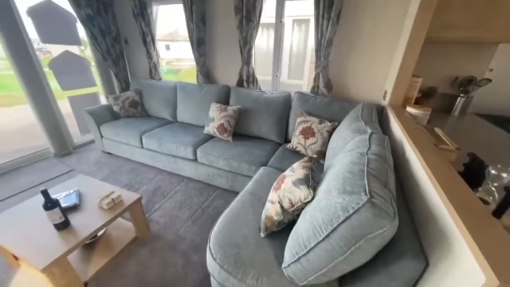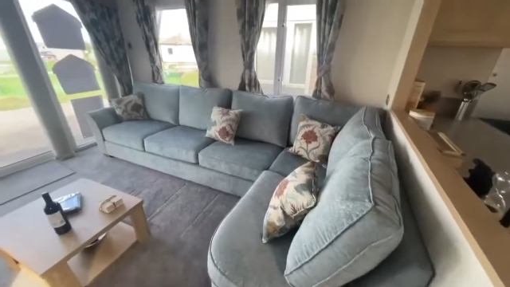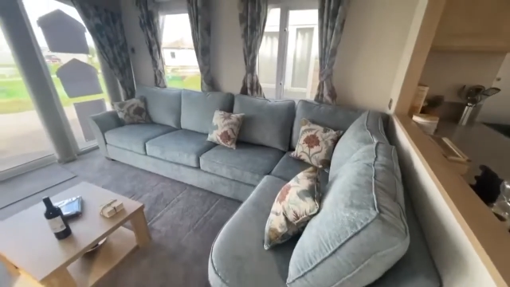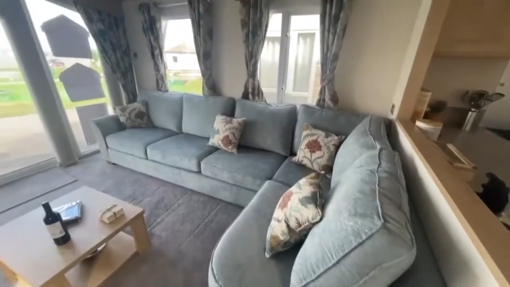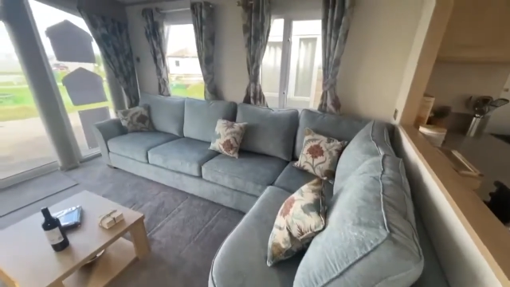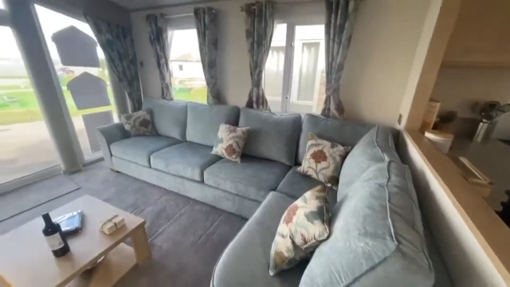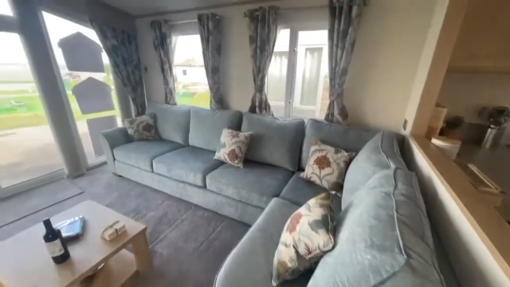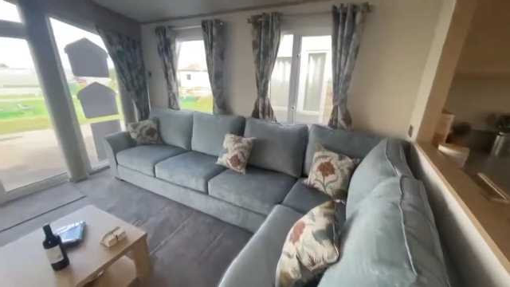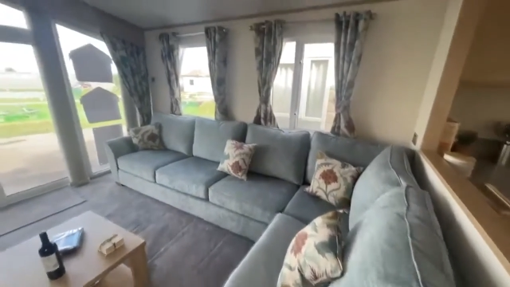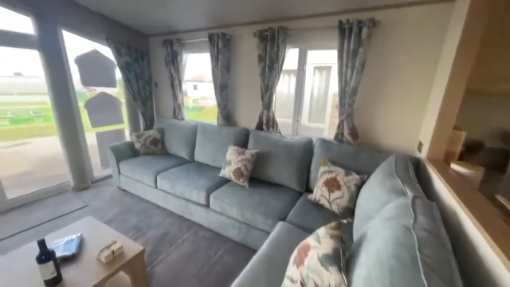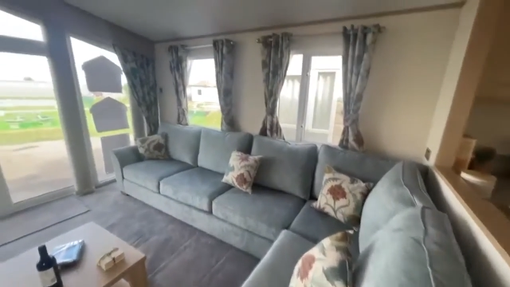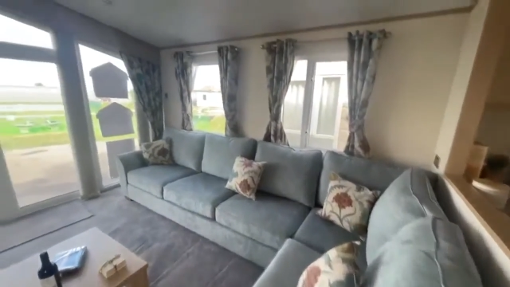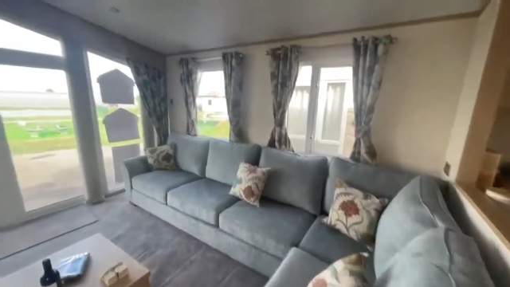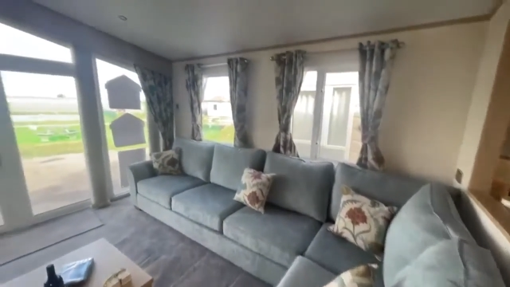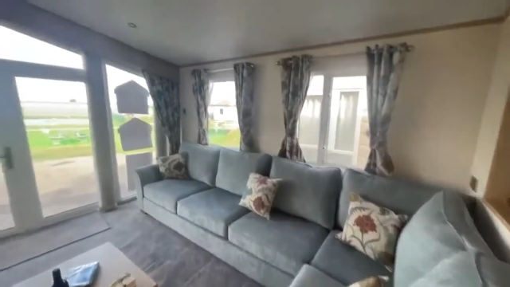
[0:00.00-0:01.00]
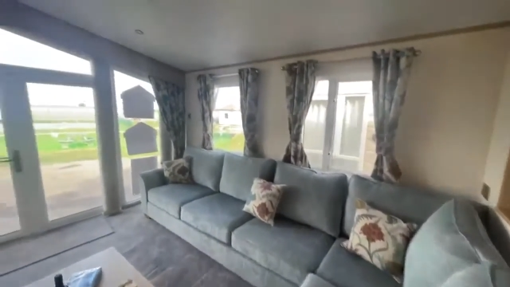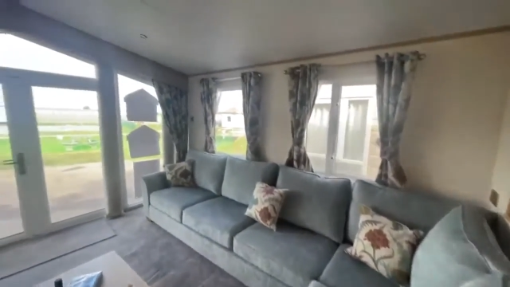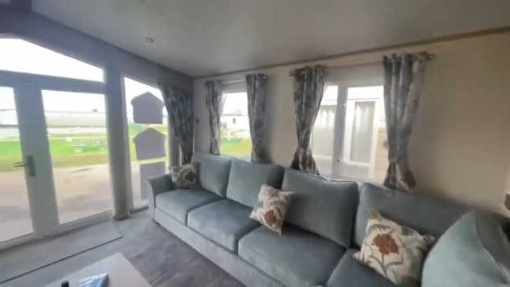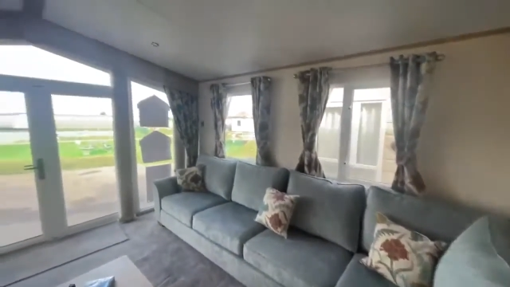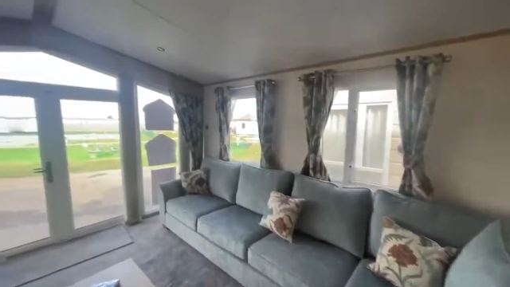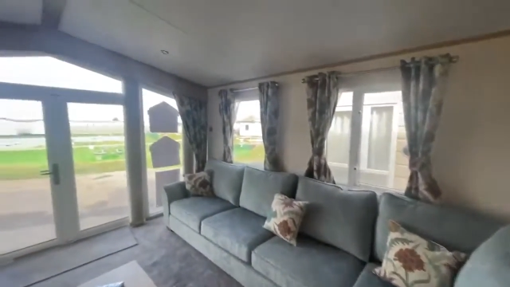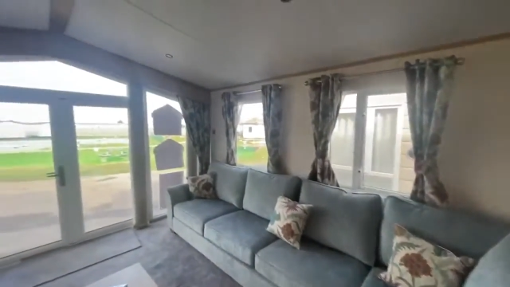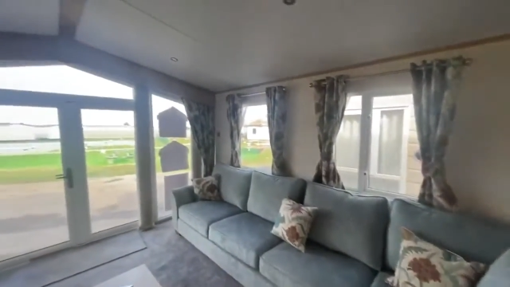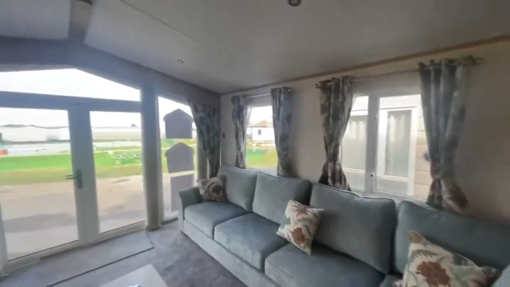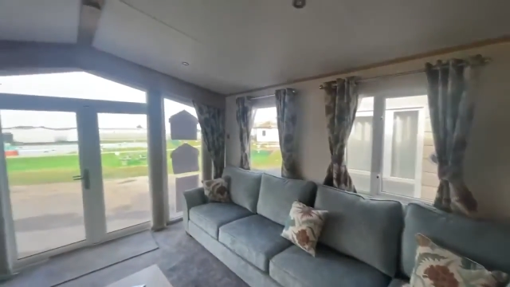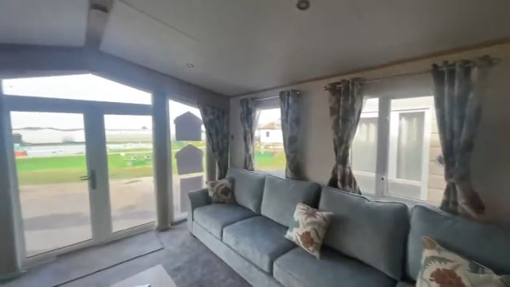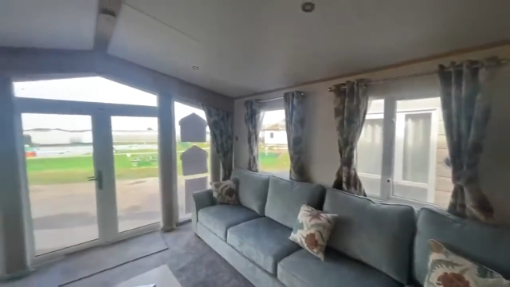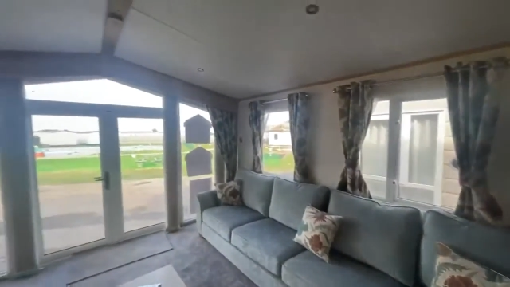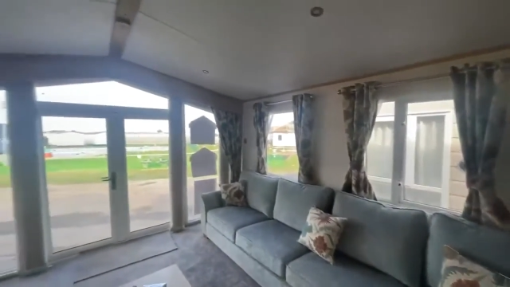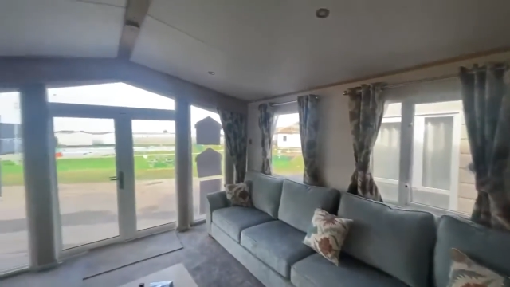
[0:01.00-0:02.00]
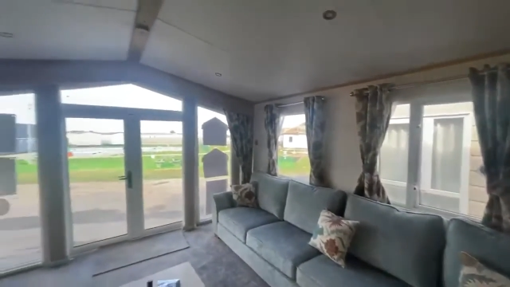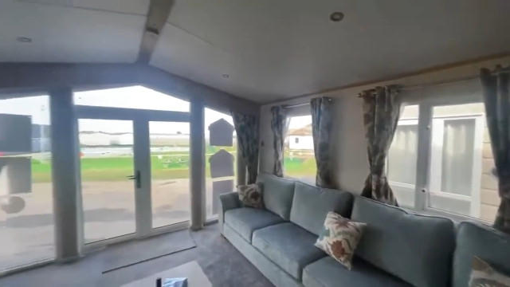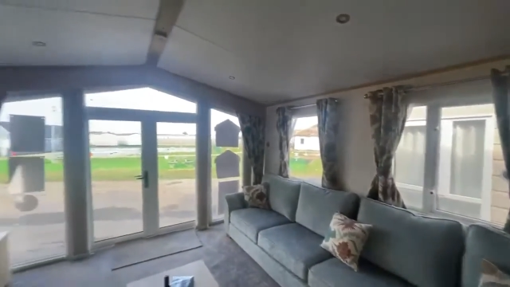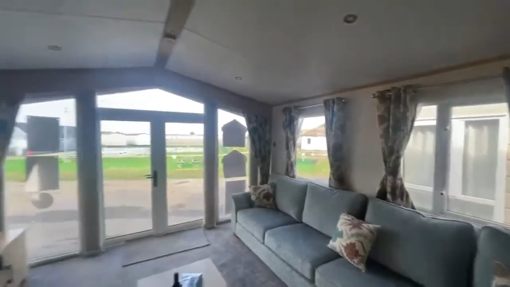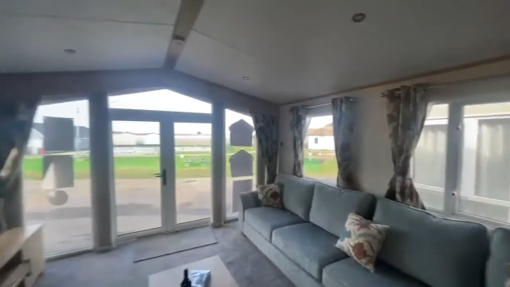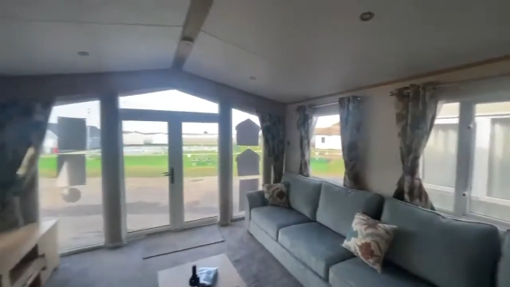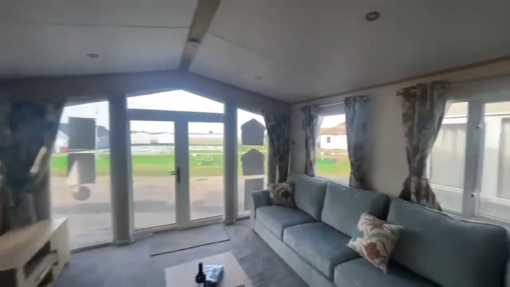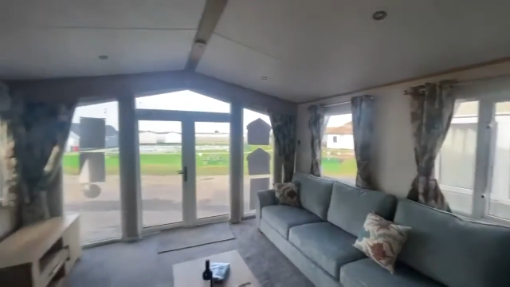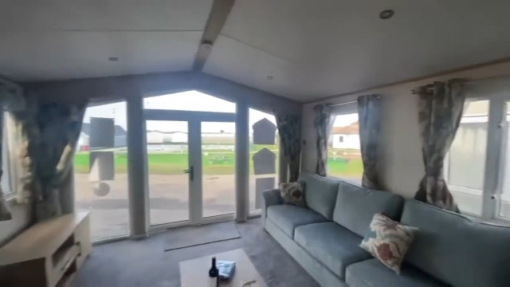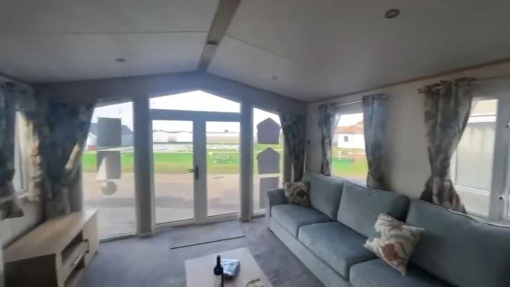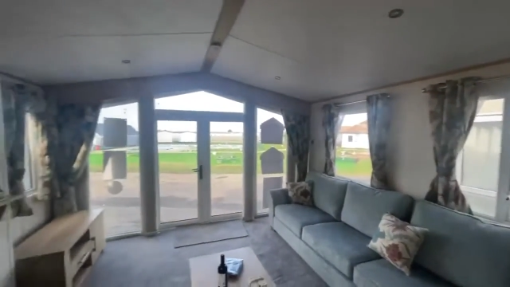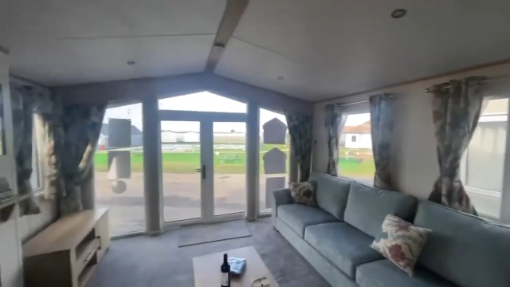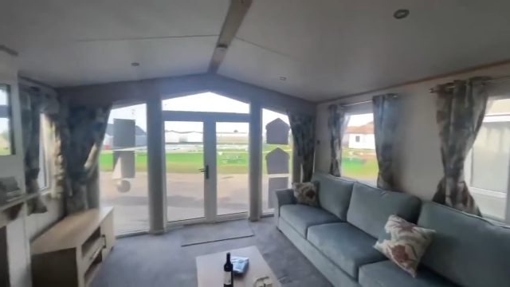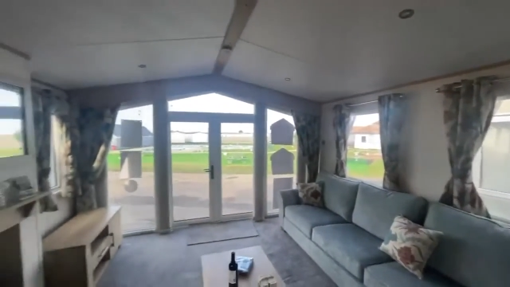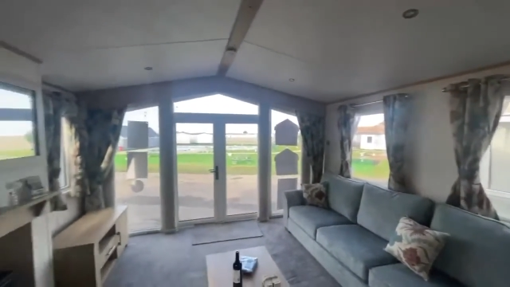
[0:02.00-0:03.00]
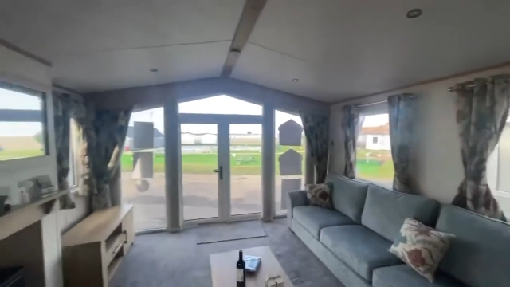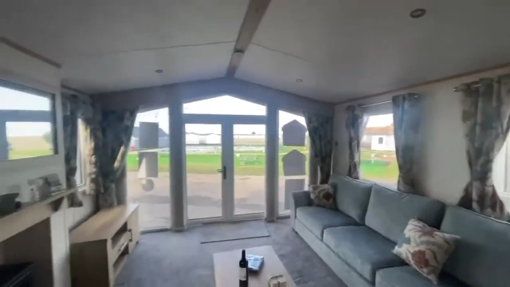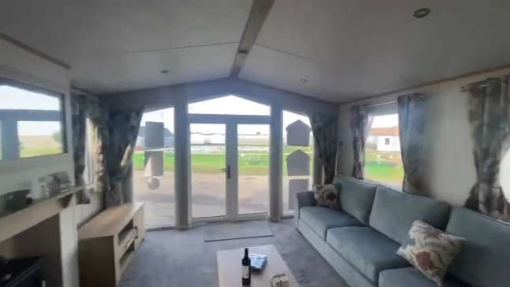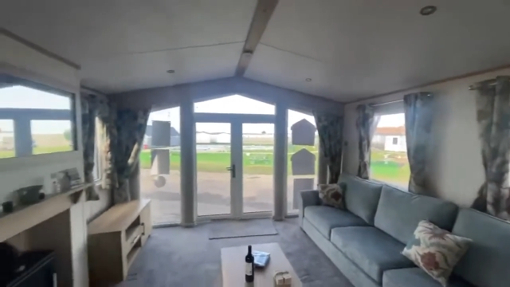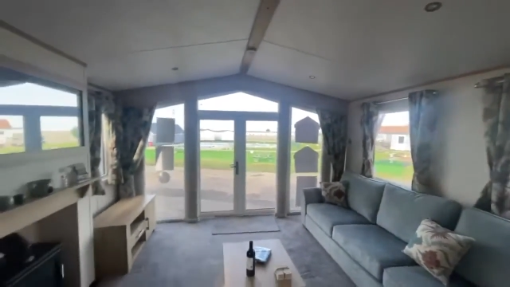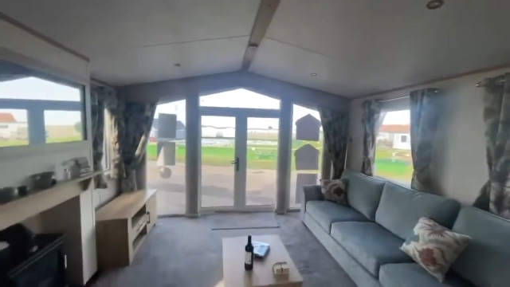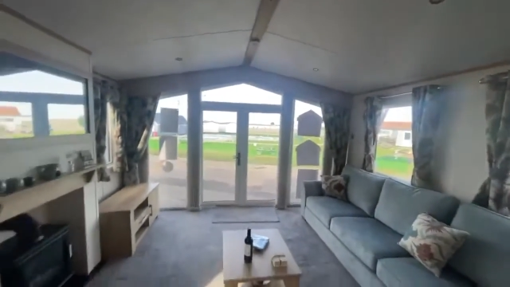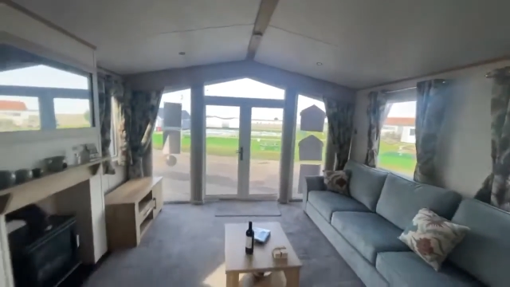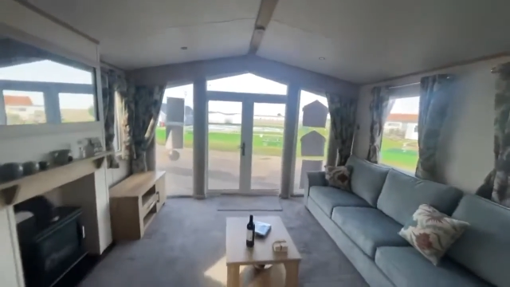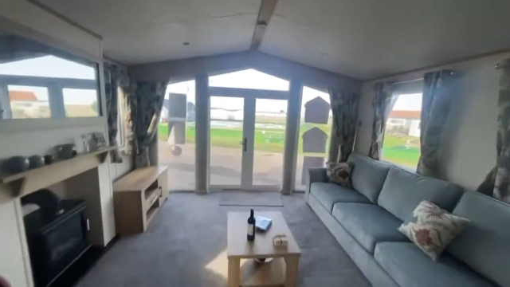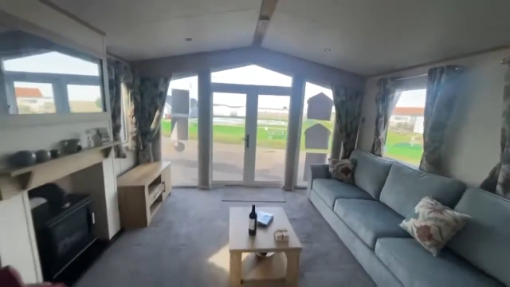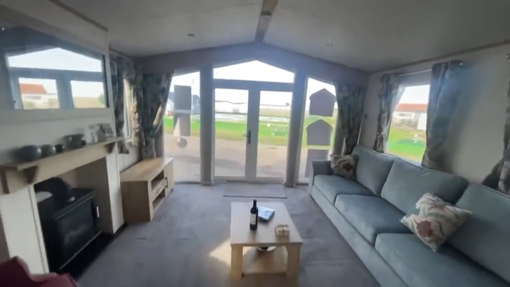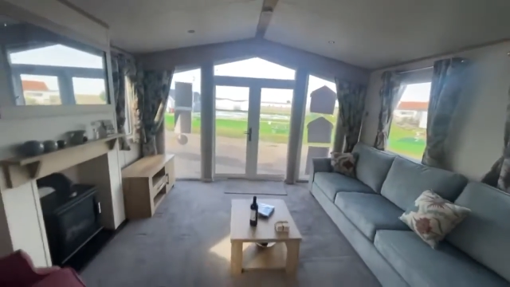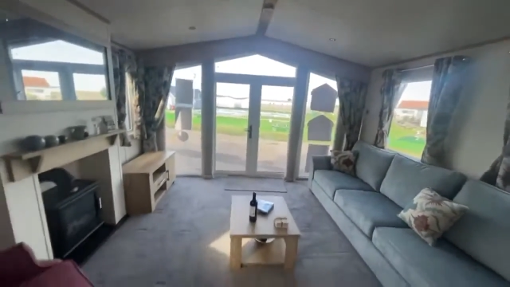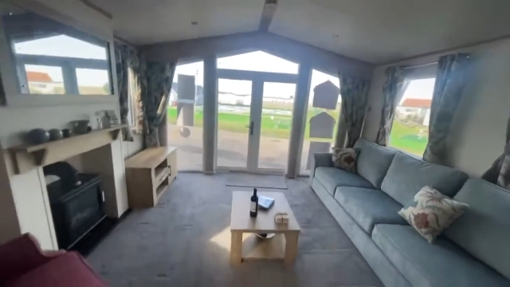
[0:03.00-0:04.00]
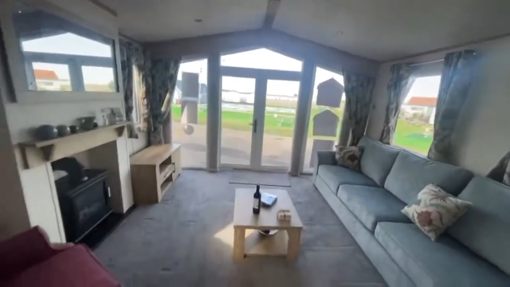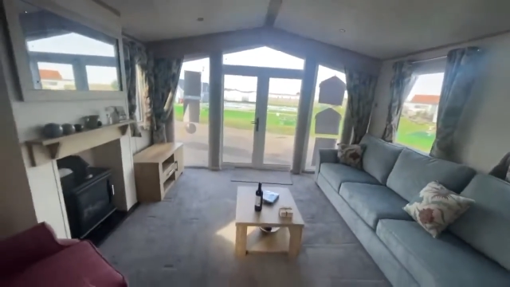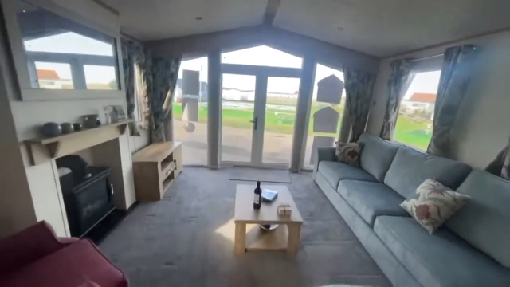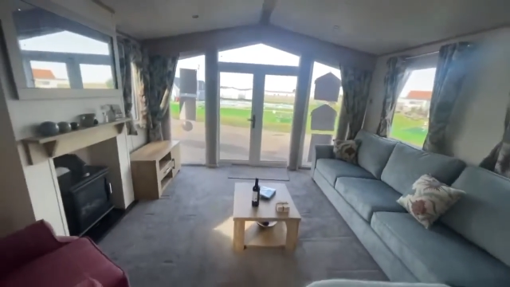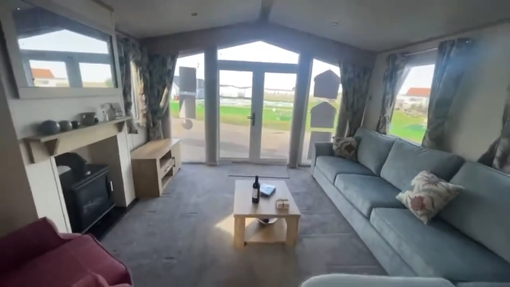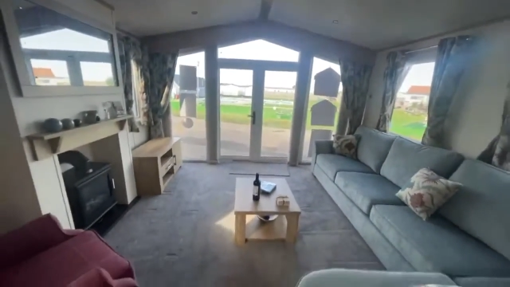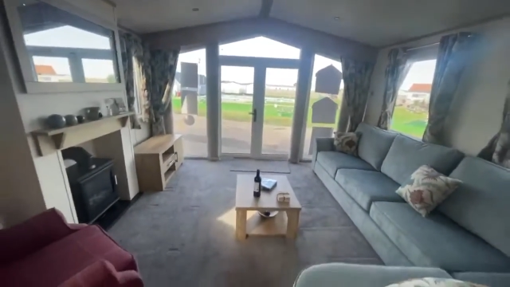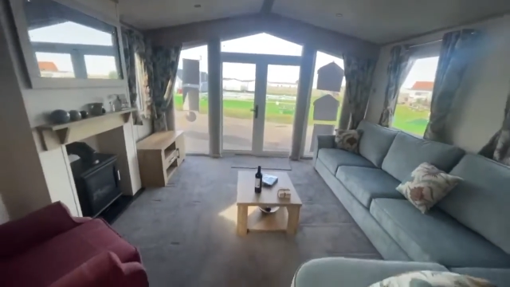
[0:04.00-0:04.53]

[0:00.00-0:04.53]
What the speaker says: [unreadable: no face in view]